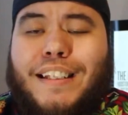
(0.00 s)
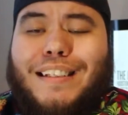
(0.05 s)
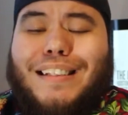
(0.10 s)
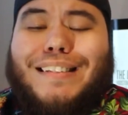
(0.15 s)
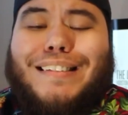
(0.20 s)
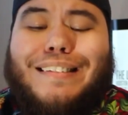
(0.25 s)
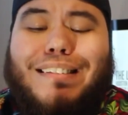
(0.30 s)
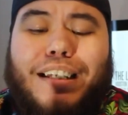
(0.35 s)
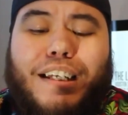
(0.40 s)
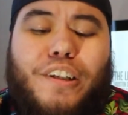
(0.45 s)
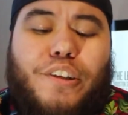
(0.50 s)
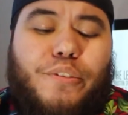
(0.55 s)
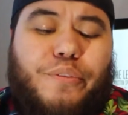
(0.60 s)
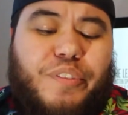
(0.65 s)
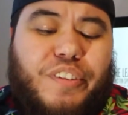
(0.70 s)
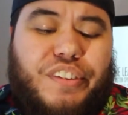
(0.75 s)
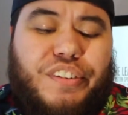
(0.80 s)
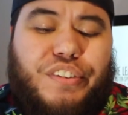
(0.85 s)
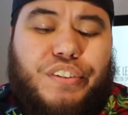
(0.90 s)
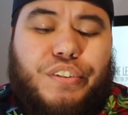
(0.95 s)
Let's delve
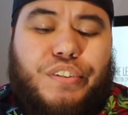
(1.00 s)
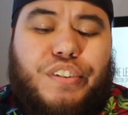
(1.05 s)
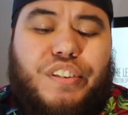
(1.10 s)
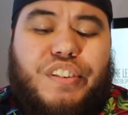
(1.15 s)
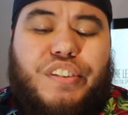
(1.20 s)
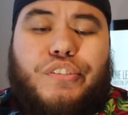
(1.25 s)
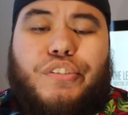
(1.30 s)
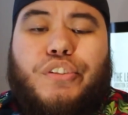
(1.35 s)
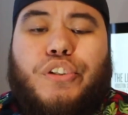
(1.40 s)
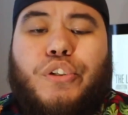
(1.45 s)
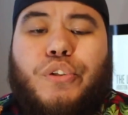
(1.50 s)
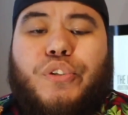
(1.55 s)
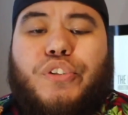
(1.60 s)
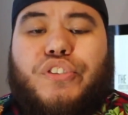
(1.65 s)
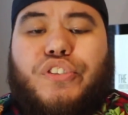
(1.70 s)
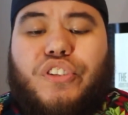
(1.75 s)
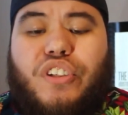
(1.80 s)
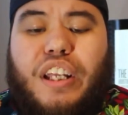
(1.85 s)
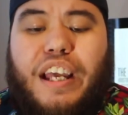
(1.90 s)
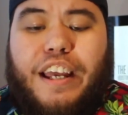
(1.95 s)
into these
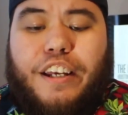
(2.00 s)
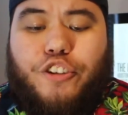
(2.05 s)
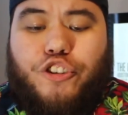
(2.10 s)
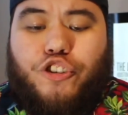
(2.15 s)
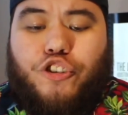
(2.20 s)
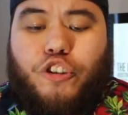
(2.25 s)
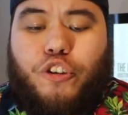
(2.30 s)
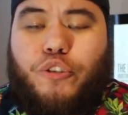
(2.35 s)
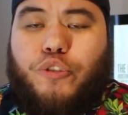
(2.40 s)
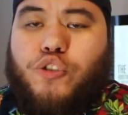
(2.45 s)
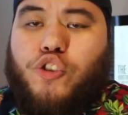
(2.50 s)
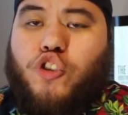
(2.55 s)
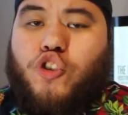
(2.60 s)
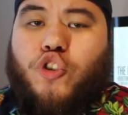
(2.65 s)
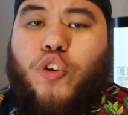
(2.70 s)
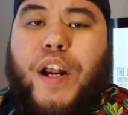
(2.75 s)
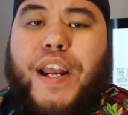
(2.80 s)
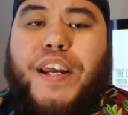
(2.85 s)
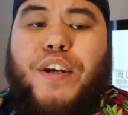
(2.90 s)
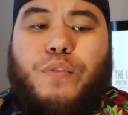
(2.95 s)
Houston Astros
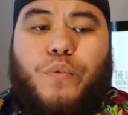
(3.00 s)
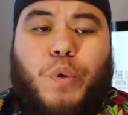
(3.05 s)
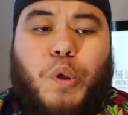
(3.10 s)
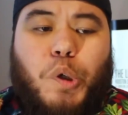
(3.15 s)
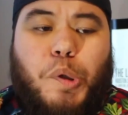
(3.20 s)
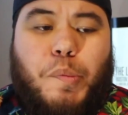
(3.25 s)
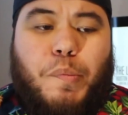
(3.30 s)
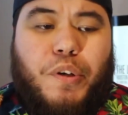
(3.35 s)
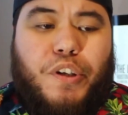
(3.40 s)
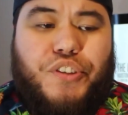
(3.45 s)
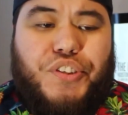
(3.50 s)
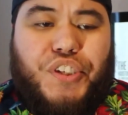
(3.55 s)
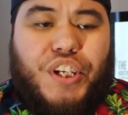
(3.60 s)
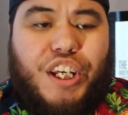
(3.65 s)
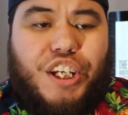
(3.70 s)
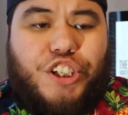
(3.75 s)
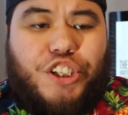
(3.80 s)
trade rumors.